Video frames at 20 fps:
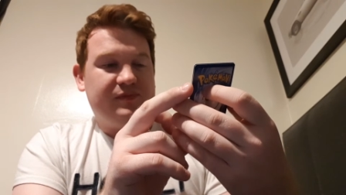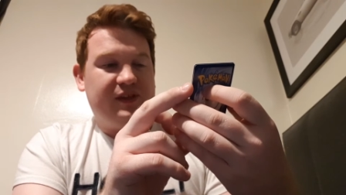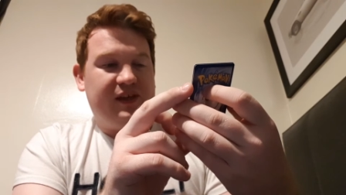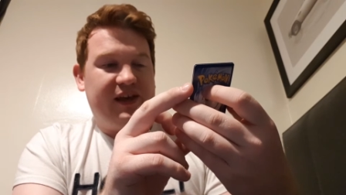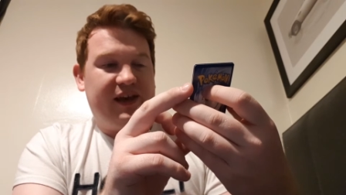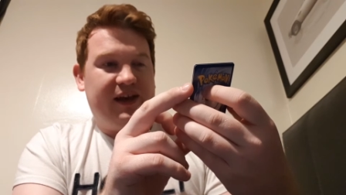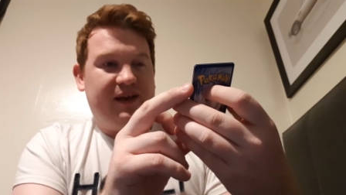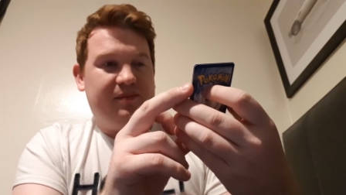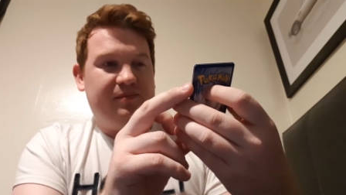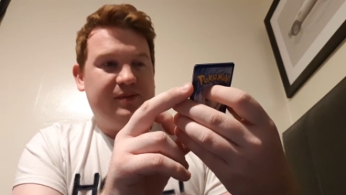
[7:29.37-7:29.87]

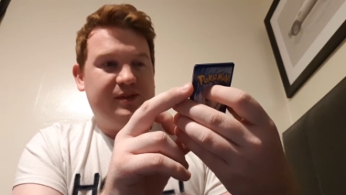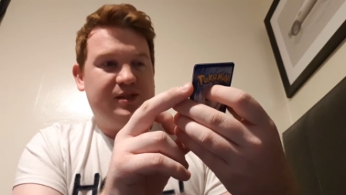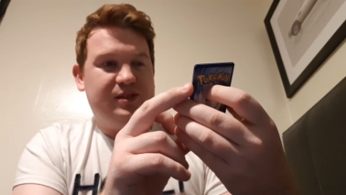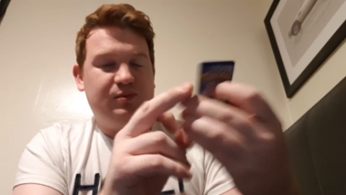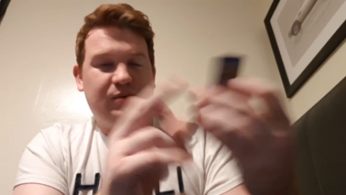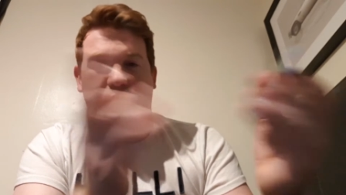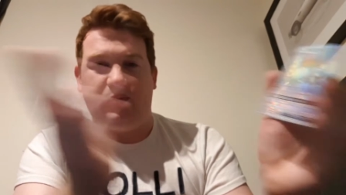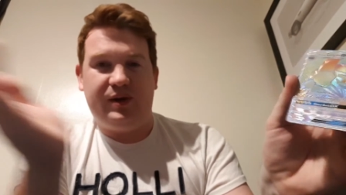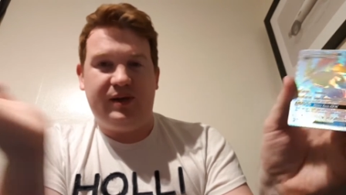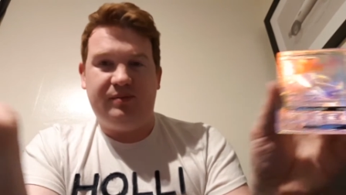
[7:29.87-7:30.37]
yeah, this is
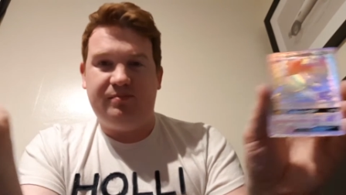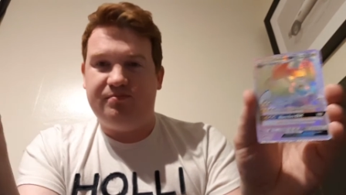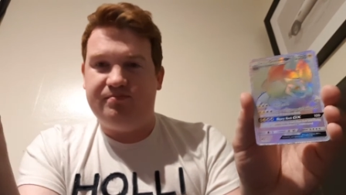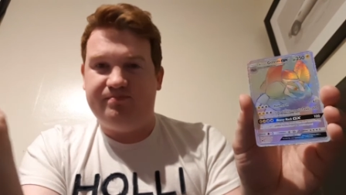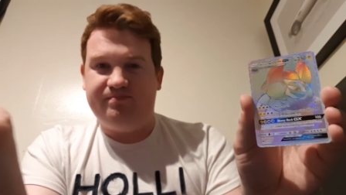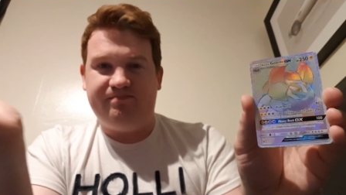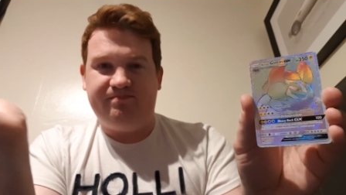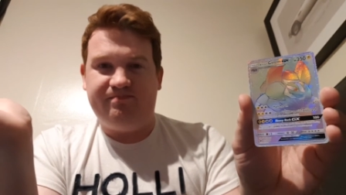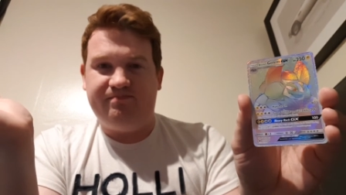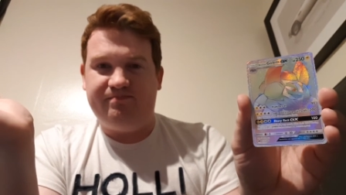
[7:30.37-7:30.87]
what we
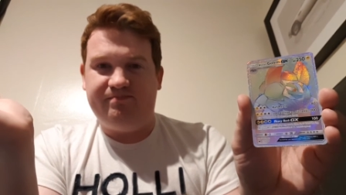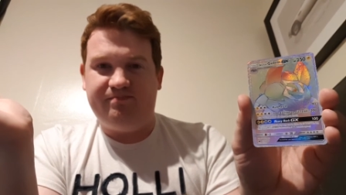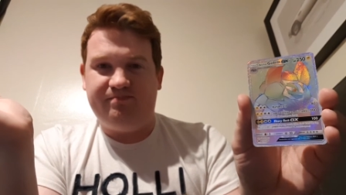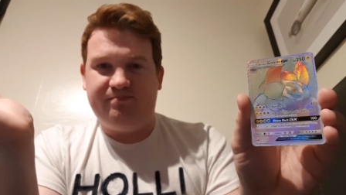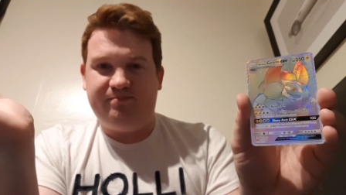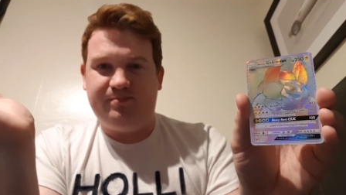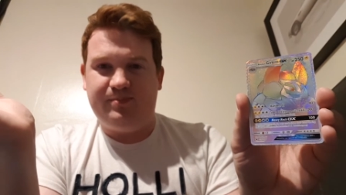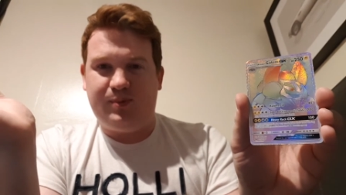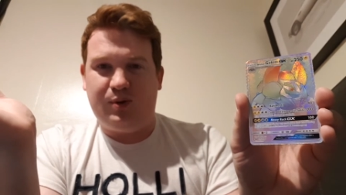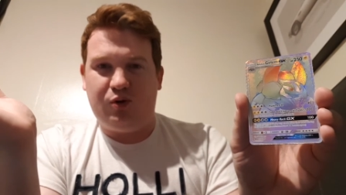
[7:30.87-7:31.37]

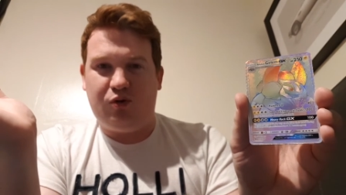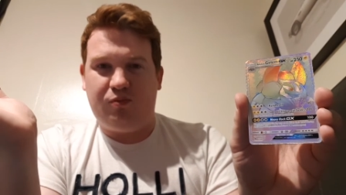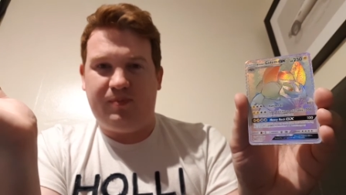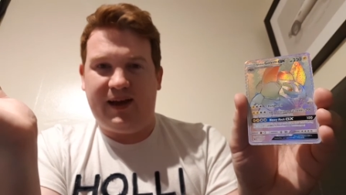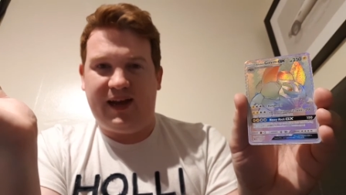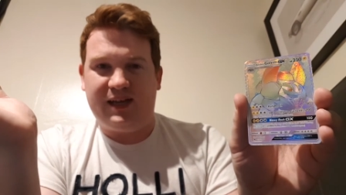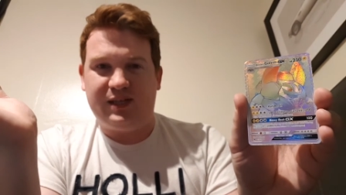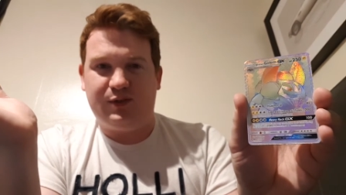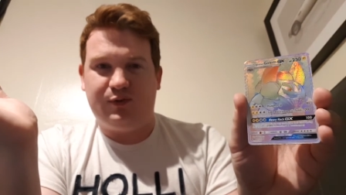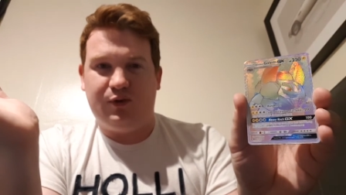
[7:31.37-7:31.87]
pull
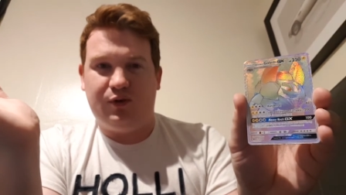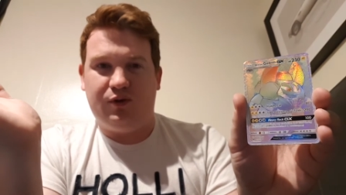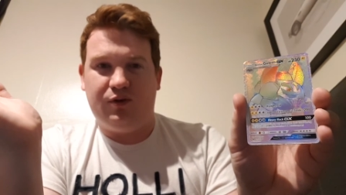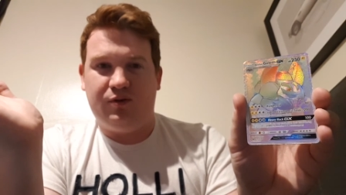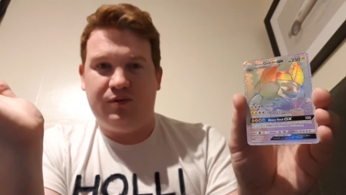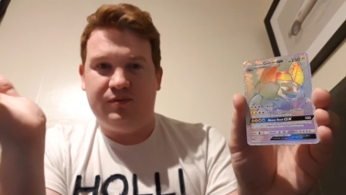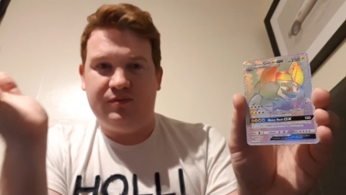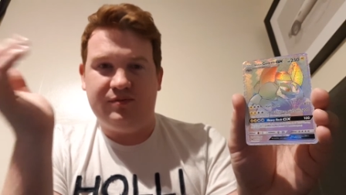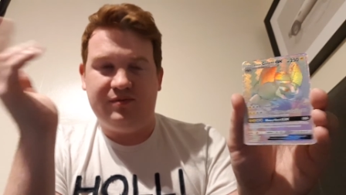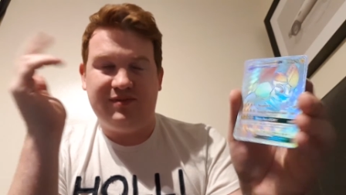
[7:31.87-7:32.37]
packs
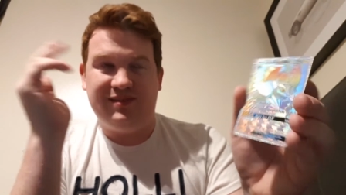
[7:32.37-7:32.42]
for.